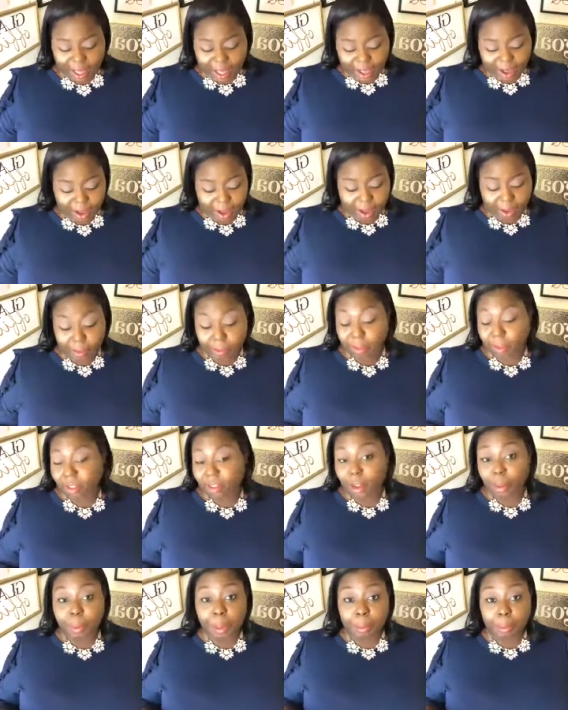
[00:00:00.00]
Um,
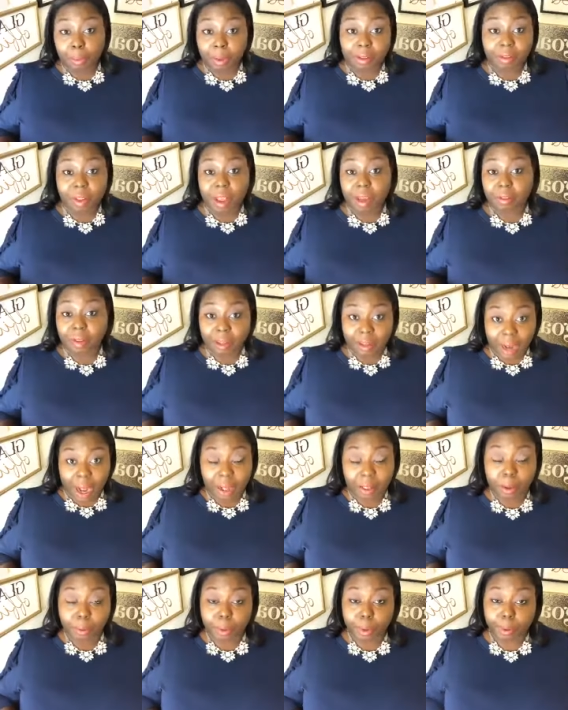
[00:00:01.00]
some people even have a
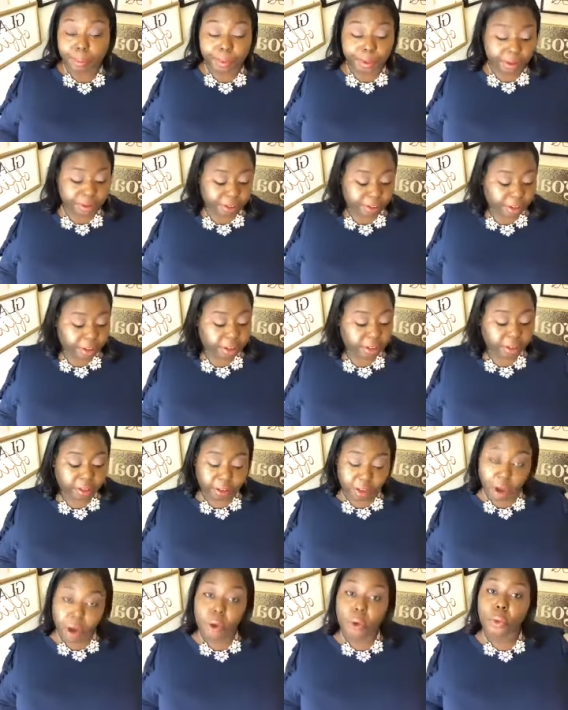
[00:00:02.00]
dollar per person.
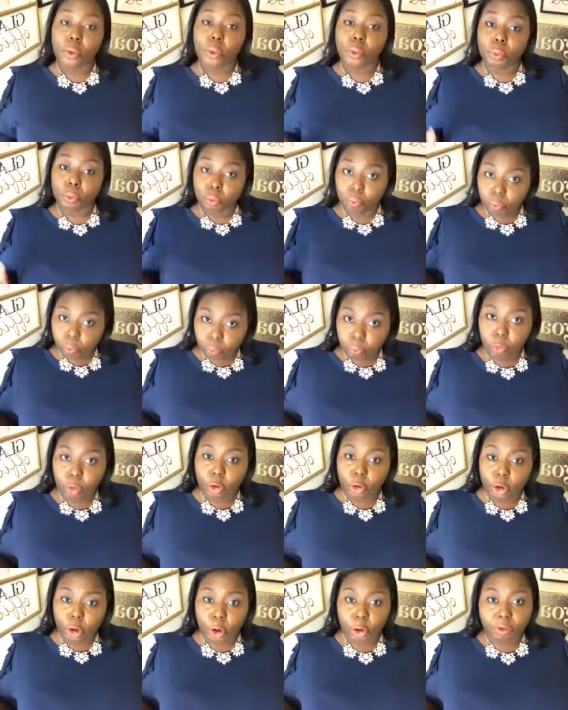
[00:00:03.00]
So, you
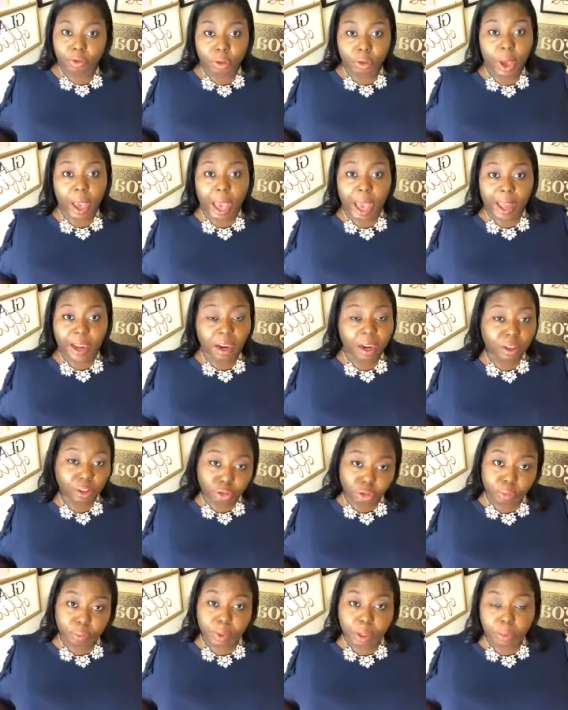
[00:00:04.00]
know, if you had one
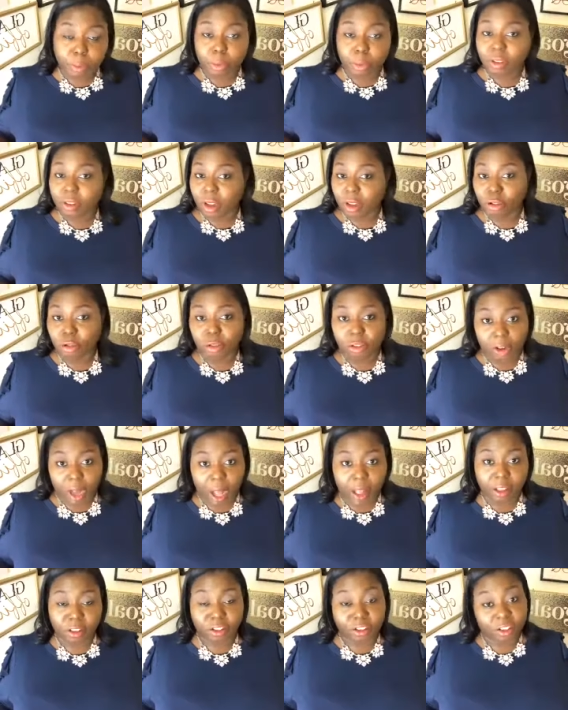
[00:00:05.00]
hundred people, it's one hundred
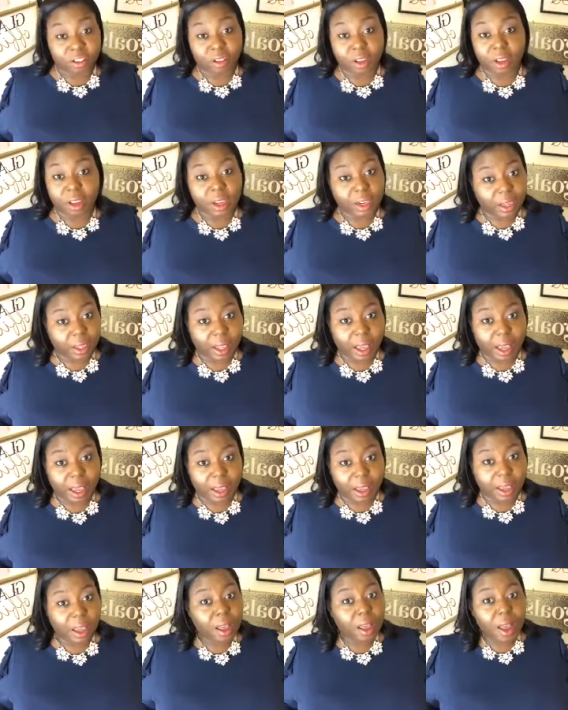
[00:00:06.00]
dollars just to cut a
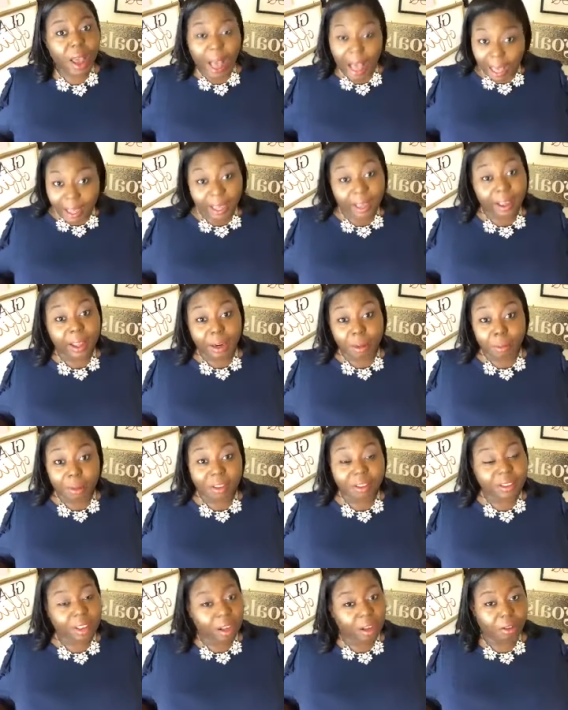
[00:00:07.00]
cake. I can cut it
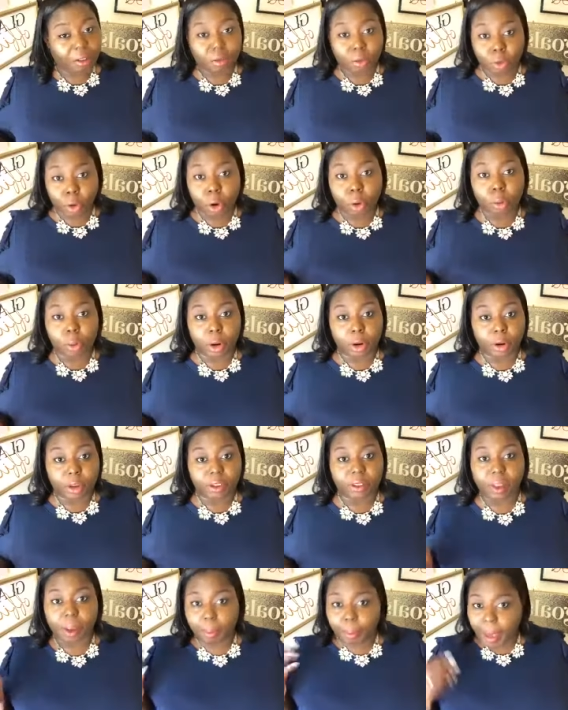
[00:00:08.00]
myself, no
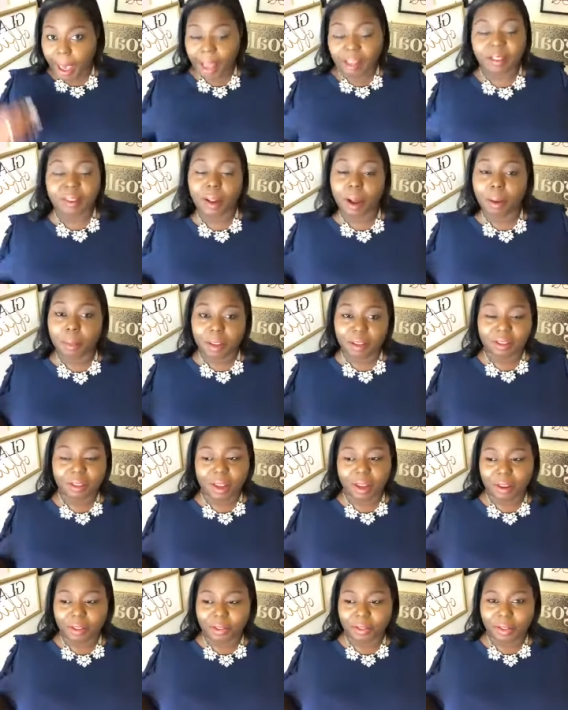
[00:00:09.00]
worries, and pass it out
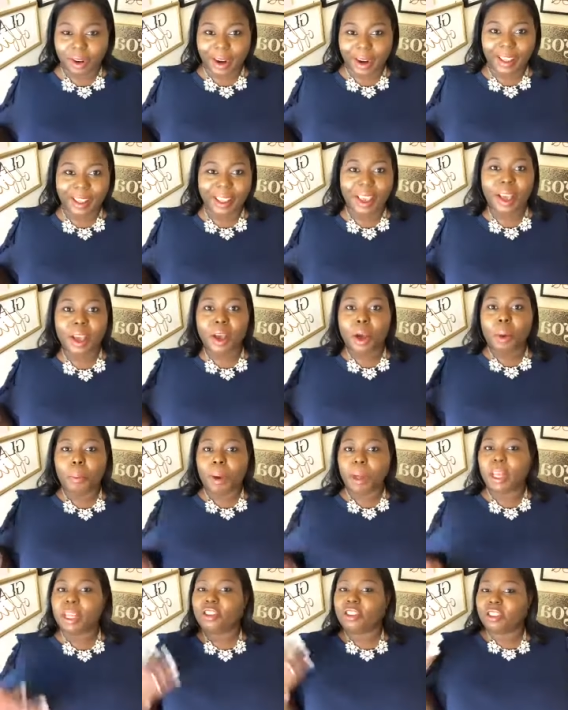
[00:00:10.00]
myself, right?
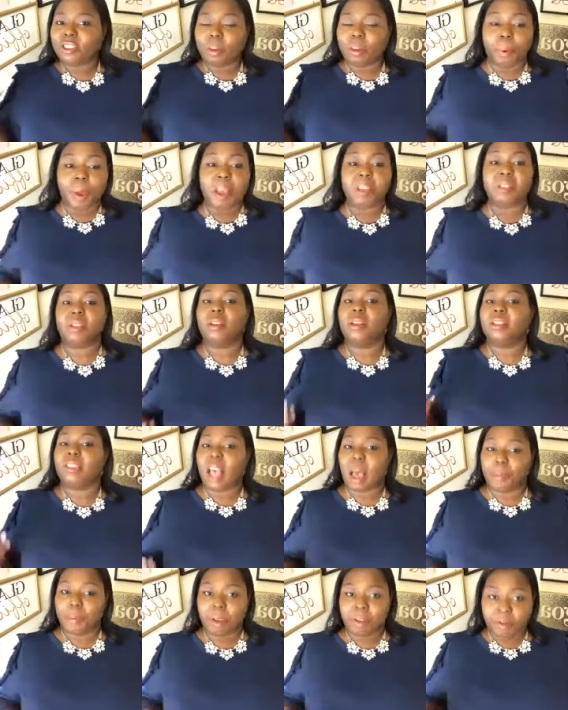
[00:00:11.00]
But it just depends on the
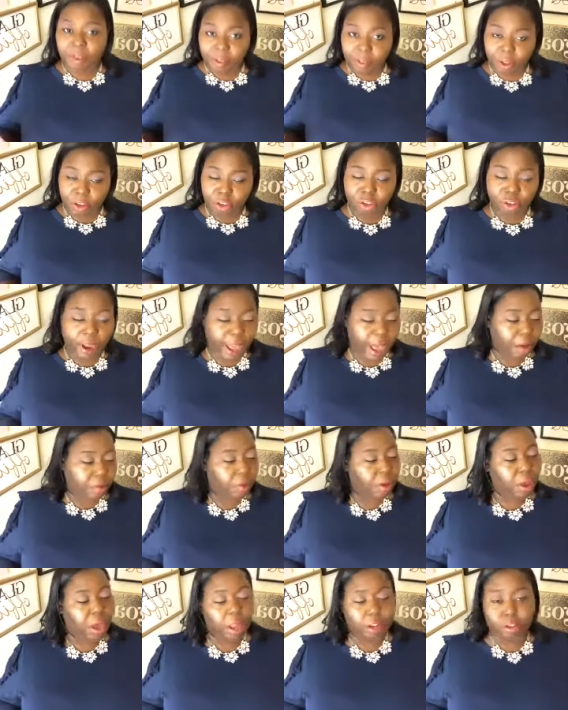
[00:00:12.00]
type of event that you're
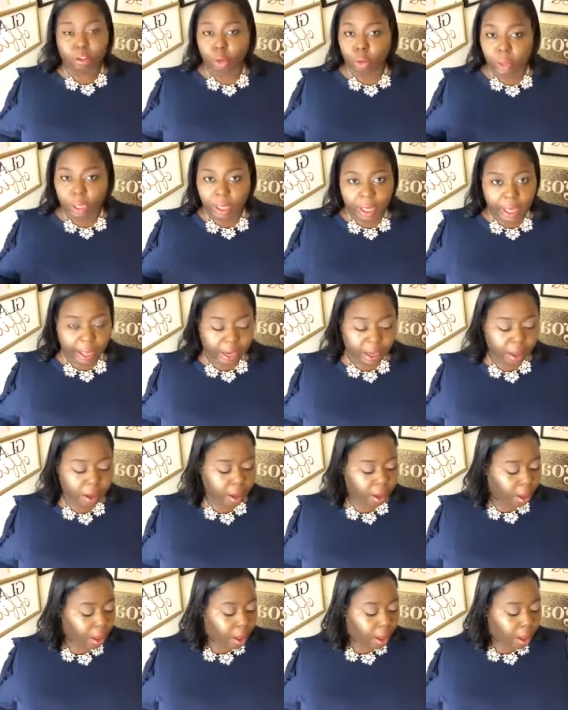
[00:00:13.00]
having. I totally get it.